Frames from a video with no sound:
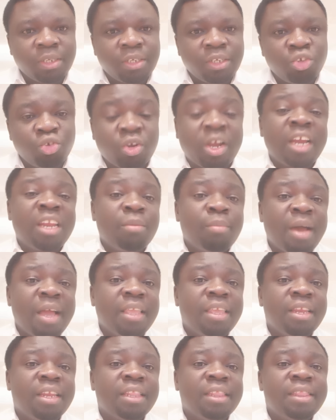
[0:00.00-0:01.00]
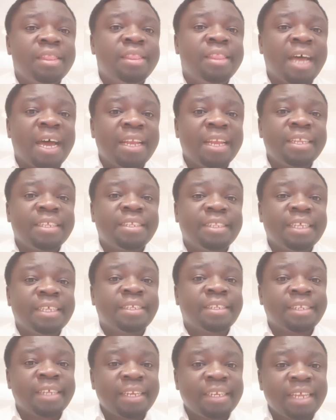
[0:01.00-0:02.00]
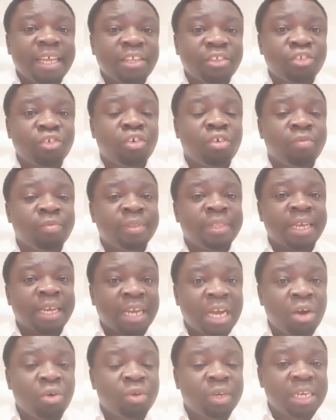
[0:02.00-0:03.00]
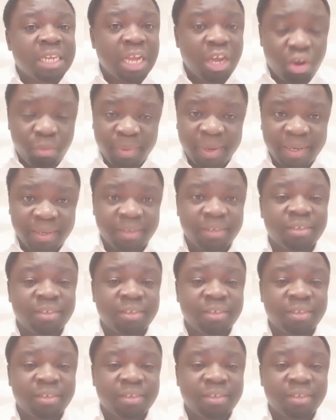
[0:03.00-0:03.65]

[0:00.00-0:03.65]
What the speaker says: You can imagine that is the status of the county government.